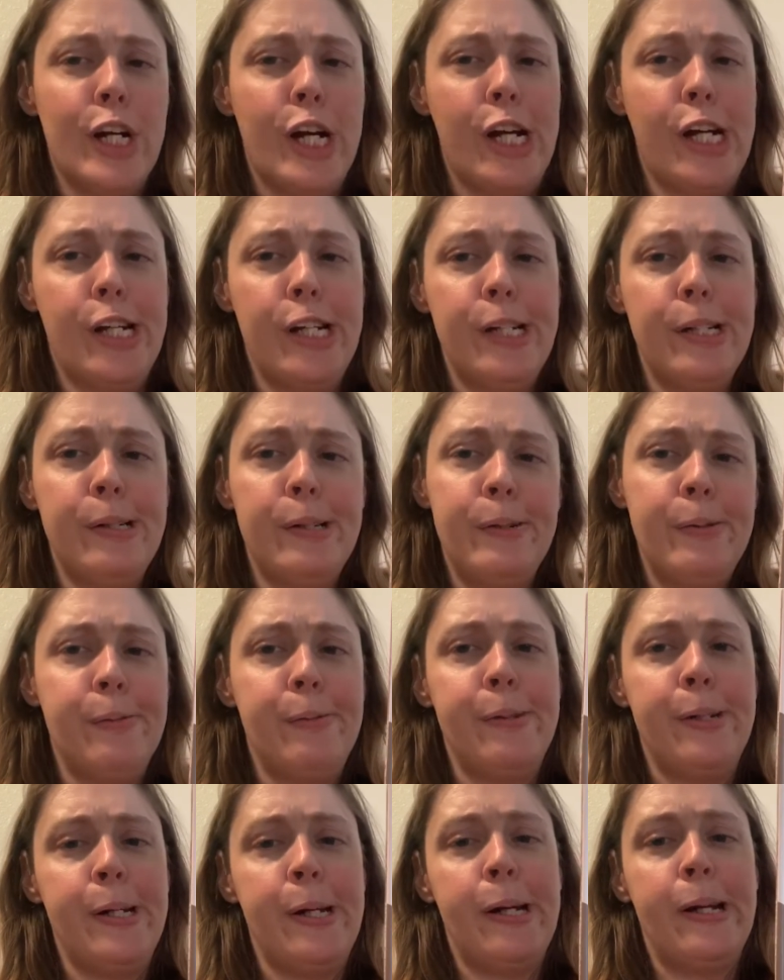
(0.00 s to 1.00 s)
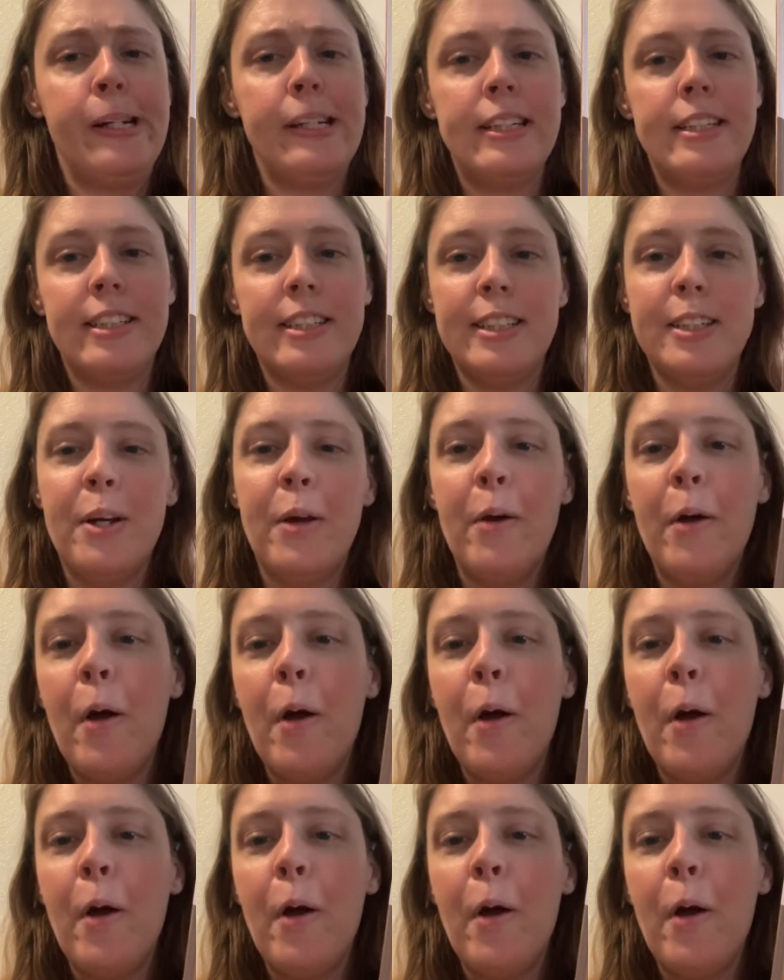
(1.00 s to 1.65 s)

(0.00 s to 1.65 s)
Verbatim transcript: I do not